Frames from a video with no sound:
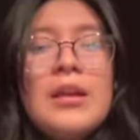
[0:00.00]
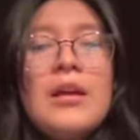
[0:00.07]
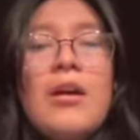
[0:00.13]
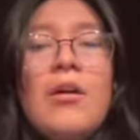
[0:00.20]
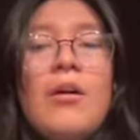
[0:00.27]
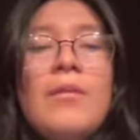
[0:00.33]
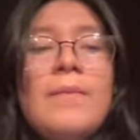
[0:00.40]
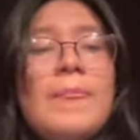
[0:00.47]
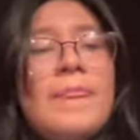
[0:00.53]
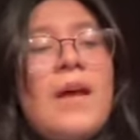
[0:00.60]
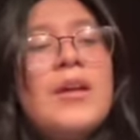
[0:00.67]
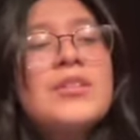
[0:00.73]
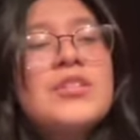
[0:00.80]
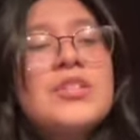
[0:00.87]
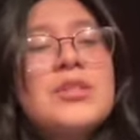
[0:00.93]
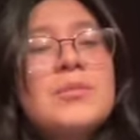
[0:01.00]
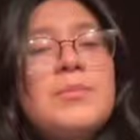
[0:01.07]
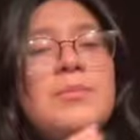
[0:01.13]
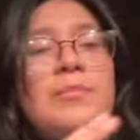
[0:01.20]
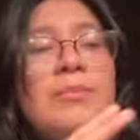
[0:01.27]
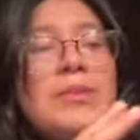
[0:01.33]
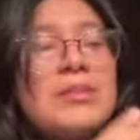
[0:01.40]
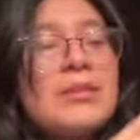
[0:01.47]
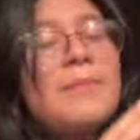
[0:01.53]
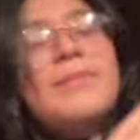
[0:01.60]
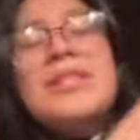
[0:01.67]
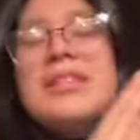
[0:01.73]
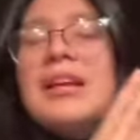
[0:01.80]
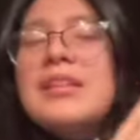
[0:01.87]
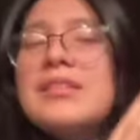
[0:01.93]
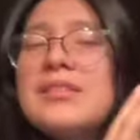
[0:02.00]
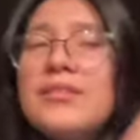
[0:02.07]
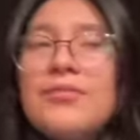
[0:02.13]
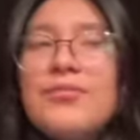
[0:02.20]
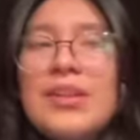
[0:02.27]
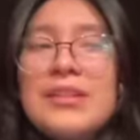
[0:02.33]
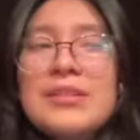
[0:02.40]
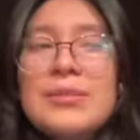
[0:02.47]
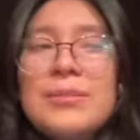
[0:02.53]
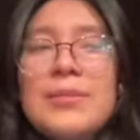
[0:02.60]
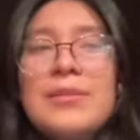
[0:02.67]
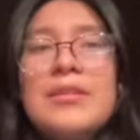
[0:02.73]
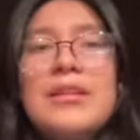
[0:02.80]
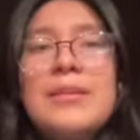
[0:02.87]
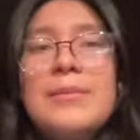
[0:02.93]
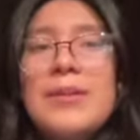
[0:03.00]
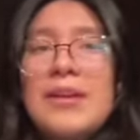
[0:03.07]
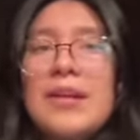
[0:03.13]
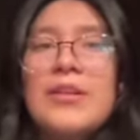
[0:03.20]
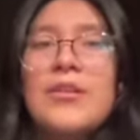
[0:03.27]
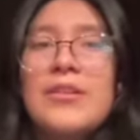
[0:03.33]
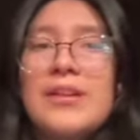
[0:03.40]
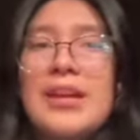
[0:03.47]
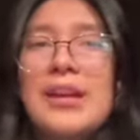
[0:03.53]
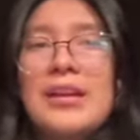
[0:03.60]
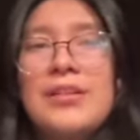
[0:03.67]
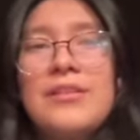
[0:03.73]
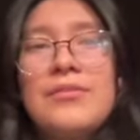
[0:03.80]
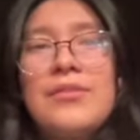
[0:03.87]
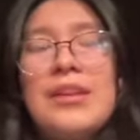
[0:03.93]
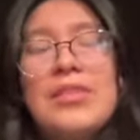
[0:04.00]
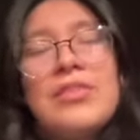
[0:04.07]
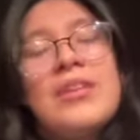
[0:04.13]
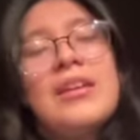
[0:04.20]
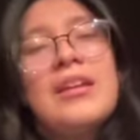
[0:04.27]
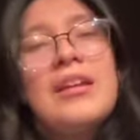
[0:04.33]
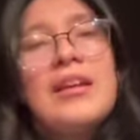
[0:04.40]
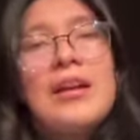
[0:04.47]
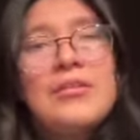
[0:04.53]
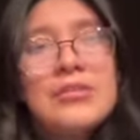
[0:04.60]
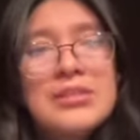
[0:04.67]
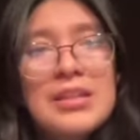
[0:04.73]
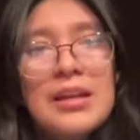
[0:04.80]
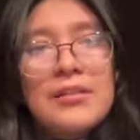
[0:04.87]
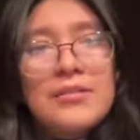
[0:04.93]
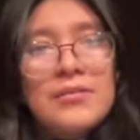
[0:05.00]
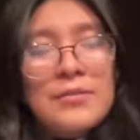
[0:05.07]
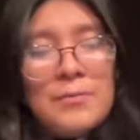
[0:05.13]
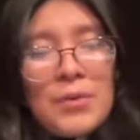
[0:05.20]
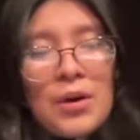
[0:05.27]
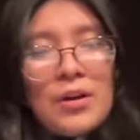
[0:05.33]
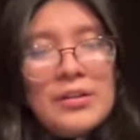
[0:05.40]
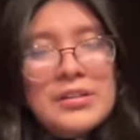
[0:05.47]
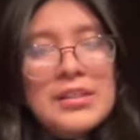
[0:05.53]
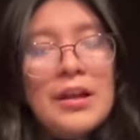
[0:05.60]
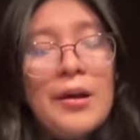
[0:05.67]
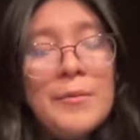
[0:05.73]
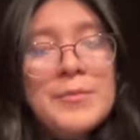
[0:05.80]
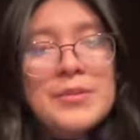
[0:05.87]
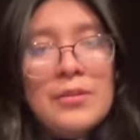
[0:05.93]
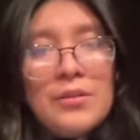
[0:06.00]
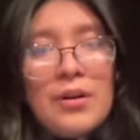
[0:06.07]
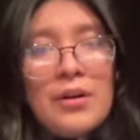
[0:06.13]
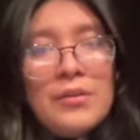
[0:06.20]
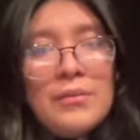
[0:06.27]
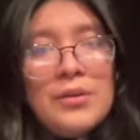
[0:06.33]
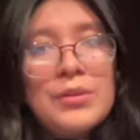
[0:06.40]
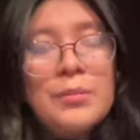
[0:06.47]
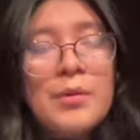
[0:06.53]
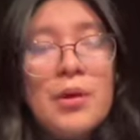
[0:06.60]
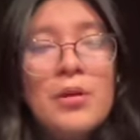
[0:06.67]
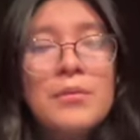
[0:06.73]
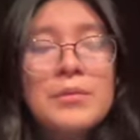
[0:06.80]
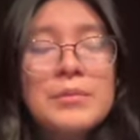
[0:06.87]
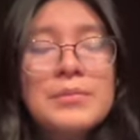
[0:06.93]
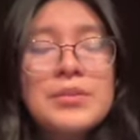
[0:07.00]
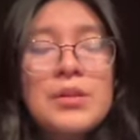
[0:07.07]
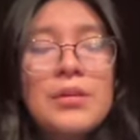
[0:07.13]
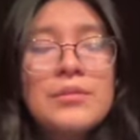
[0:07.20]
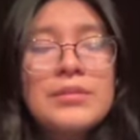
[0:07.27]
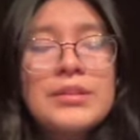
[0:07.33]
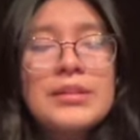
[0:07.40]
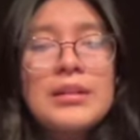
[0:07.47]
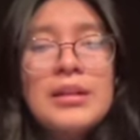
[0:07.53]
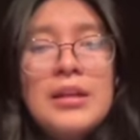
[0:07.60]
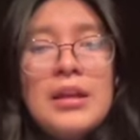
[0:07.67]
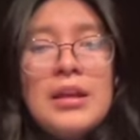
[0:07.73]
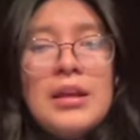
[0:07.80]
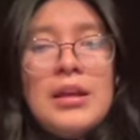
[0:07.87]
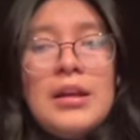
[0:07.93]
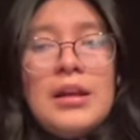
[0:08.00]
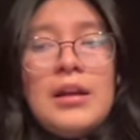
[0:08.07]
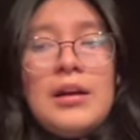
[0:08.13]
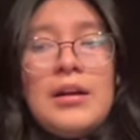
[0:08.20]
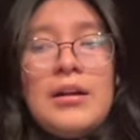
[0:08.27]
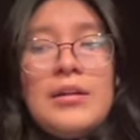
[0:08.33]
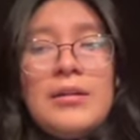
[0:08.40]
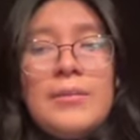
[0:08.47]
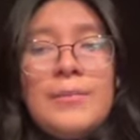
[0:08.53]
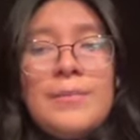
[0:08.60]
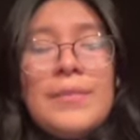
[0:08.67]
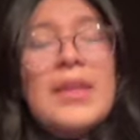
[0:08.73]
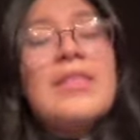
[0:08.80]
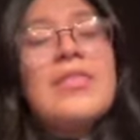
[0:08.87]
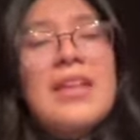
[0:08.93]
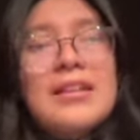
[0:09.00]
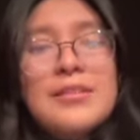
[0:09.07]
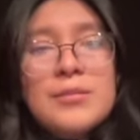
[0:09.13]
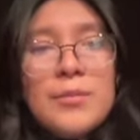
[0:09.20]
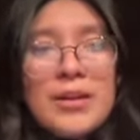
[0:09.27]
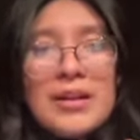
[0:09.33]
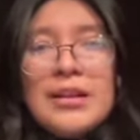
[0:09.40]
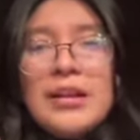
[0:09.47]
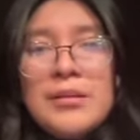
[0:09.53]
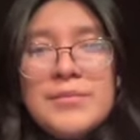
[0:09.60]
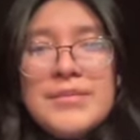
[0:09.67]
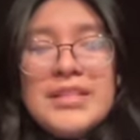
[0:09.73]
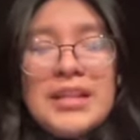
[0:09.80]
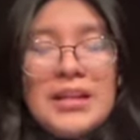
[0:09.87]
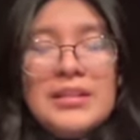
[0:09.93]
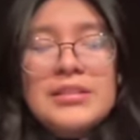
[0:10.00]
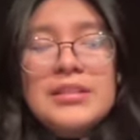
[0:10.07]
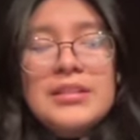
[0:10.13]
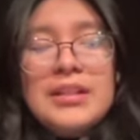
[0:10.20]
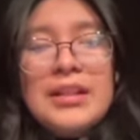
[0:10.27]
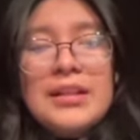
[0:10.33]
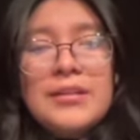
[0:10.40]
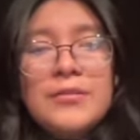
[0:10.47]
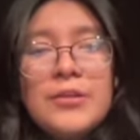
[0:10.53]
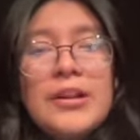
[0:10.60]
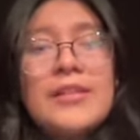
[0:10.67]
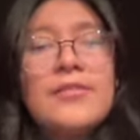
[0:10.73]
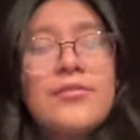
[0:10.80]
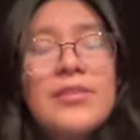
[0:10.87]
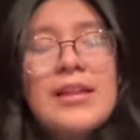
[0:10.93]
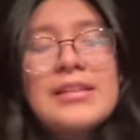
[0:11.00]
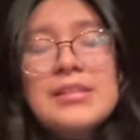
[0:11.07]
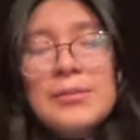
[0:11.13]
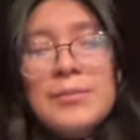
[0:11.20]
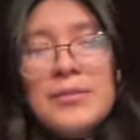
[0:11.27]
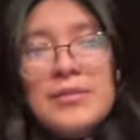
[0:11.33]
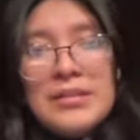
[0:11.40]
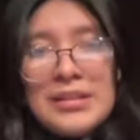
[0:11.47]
not just bes- besides the flexibility being creative and thinking outside of the box helps a lot with problem solving um, and that's where it comes hand in hand right flexibility and